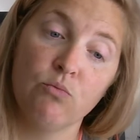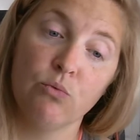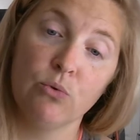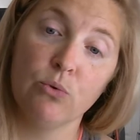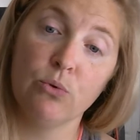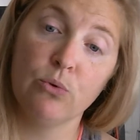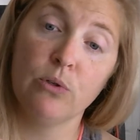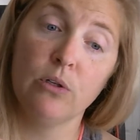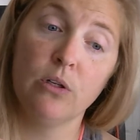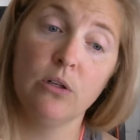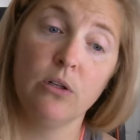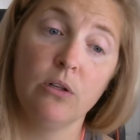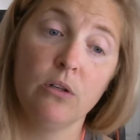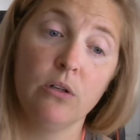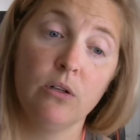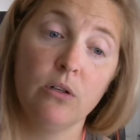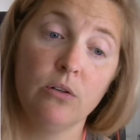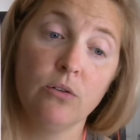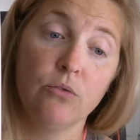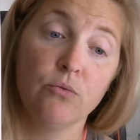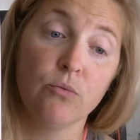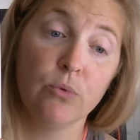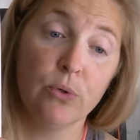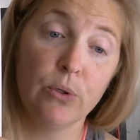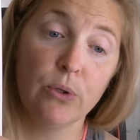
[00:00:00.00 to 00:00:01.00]

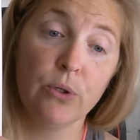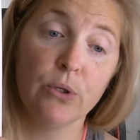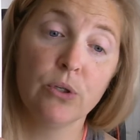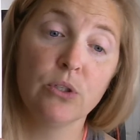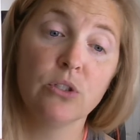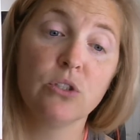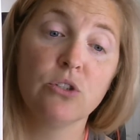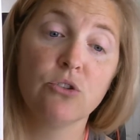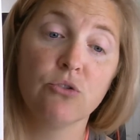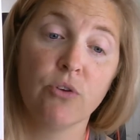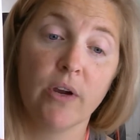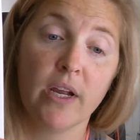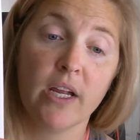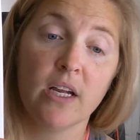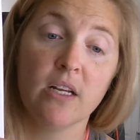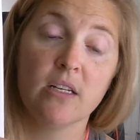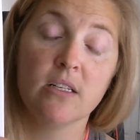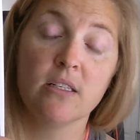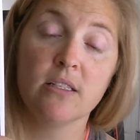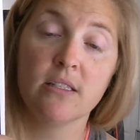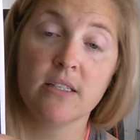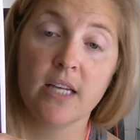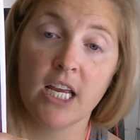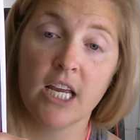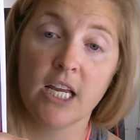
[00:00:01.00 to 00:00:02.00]
rulers,
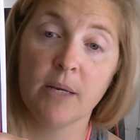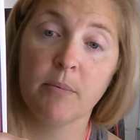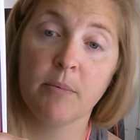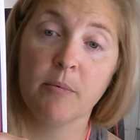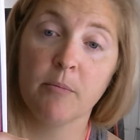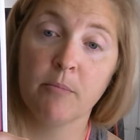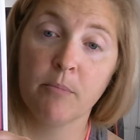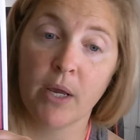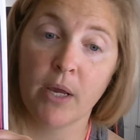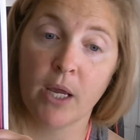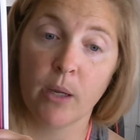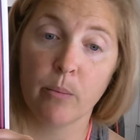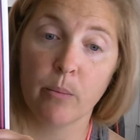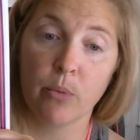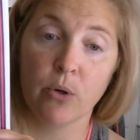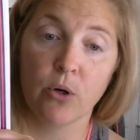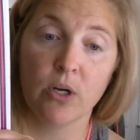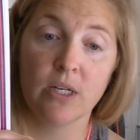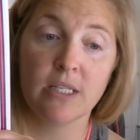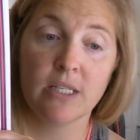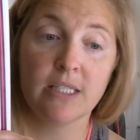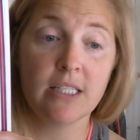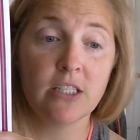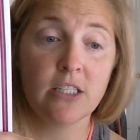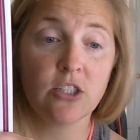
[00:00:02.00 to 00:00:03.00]
crayons, tape, paper,
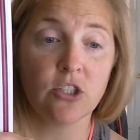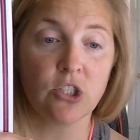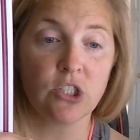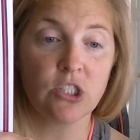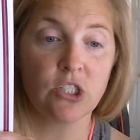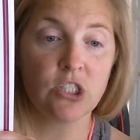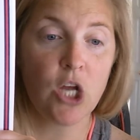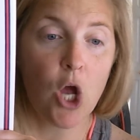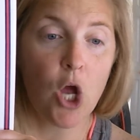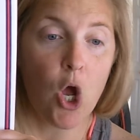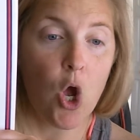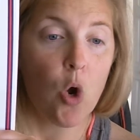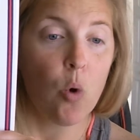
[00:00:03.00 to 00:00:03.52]
and scissors.